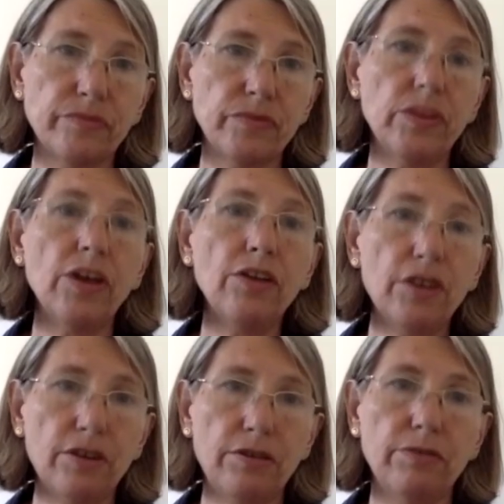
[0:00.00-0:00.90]
No.
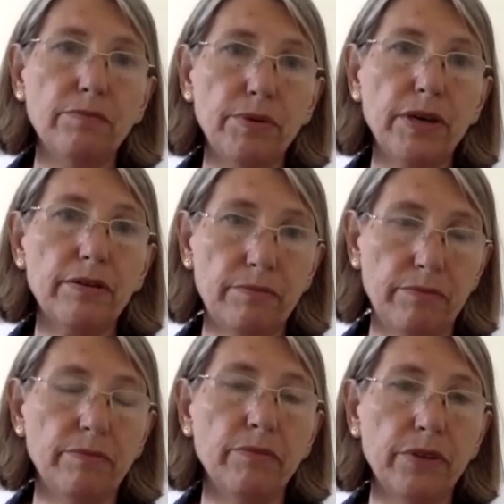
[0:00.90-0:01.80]
But
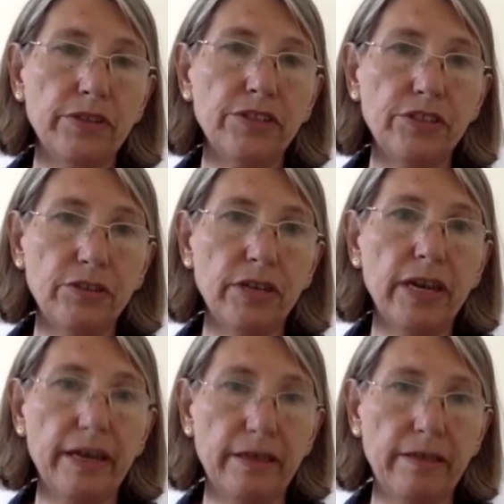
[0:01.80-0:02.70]
once you
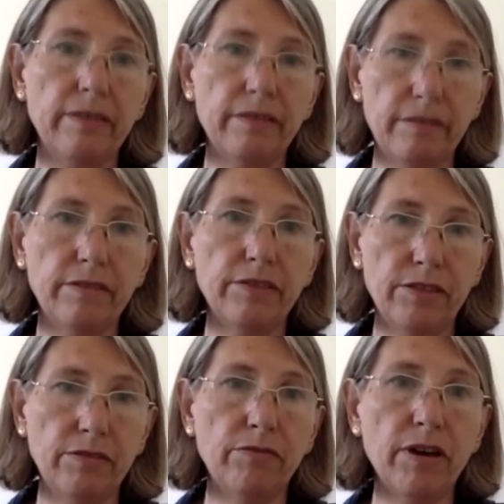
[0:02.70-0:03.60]
get
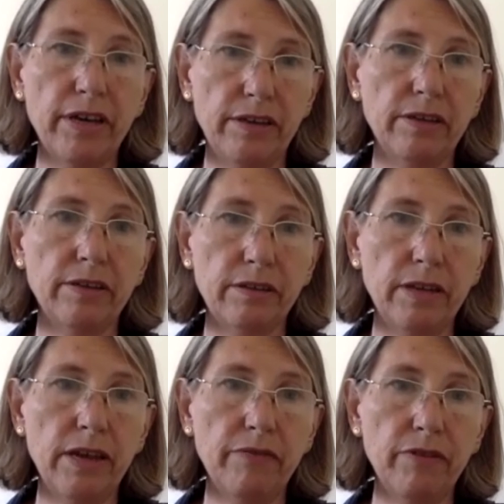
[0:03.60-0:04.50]
the right
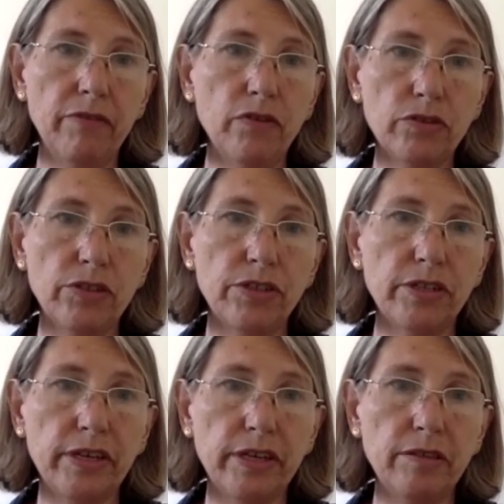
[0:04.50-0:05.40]
level of oxygen
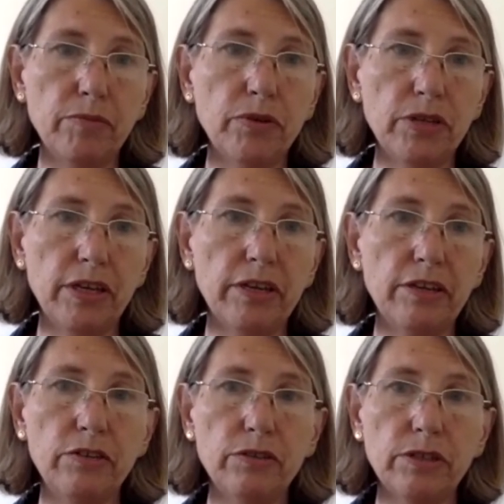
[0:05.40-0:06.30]
in the body and
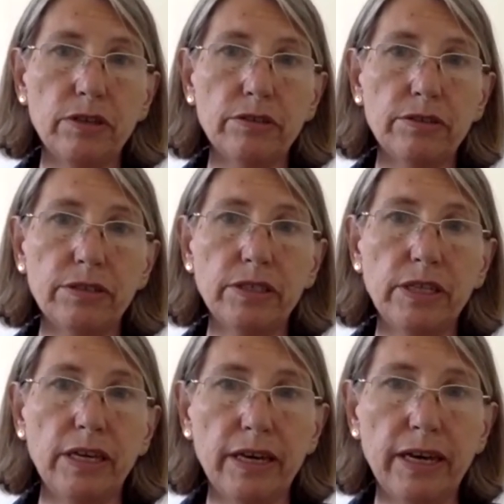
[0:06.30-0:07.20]
you start to
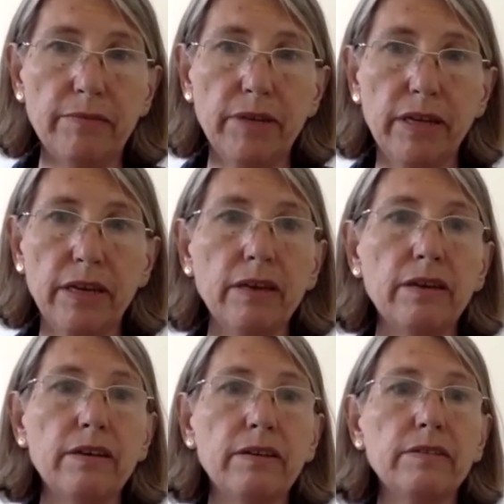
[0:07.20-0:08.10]
see it happening,
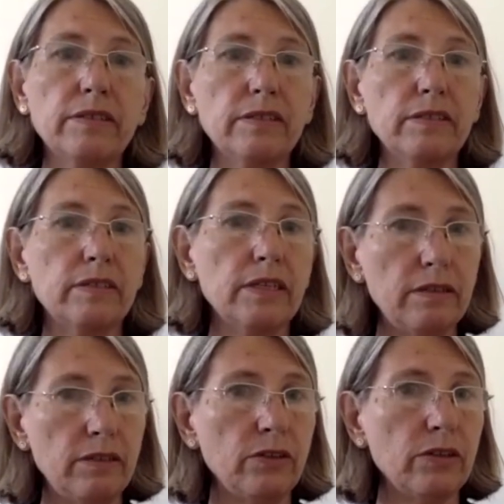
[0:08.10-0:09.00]

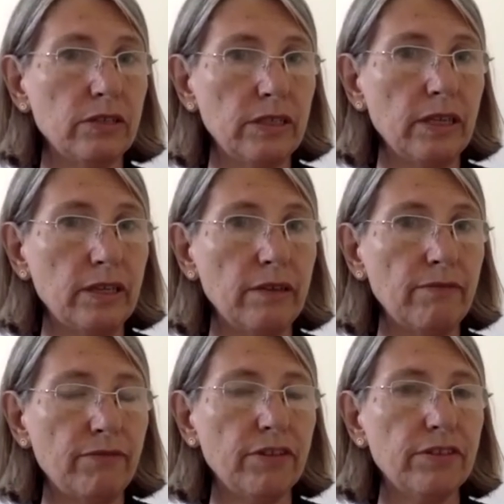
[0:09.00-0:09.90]
you can see the
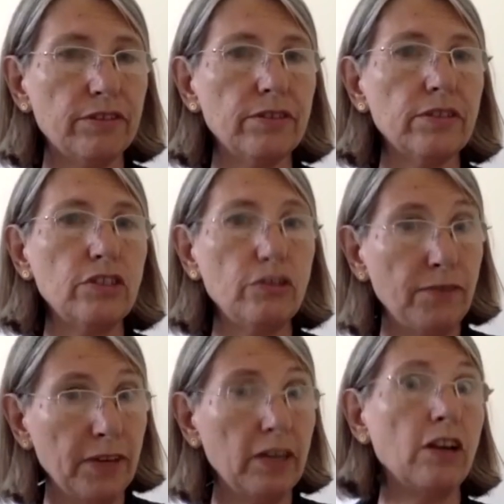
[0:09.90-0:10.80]
difference and you
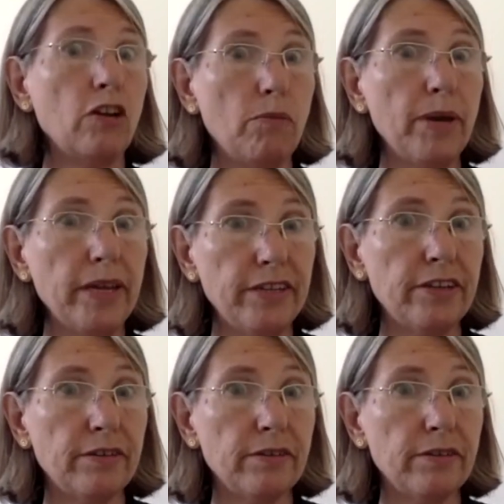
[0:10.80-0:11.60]
feel a lot better.